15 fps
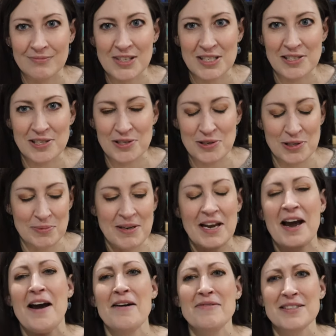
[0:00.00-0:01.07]
Excuse me,
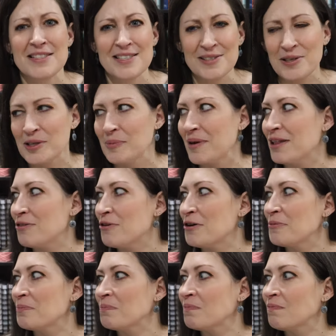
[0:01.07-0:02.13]
I have a tickle in my throat,
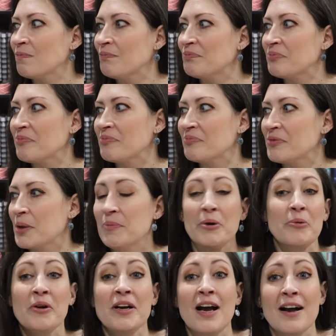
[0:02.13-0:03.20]
but
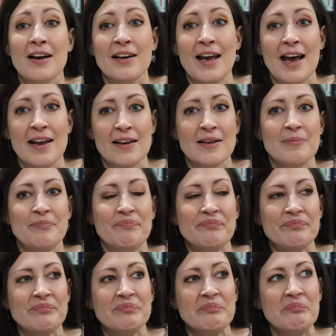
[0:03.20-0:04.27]
we're not going to edit
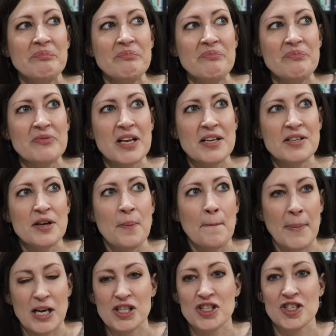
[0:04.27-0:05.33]

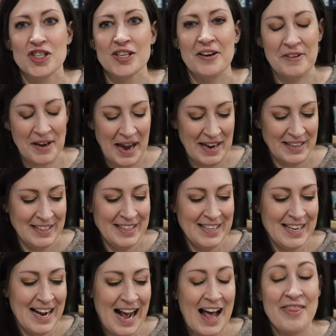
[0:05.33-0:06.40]
much. Okay,
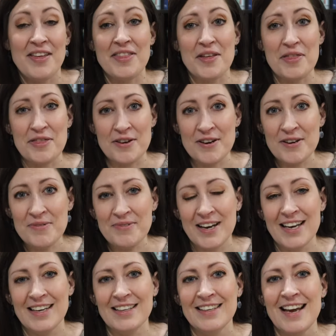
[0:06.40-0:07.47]
and then the third
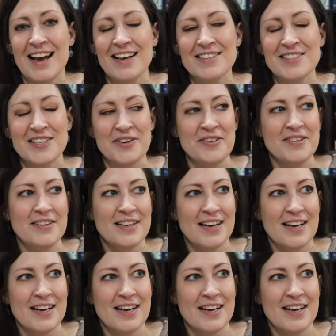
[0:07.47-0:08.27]
one, so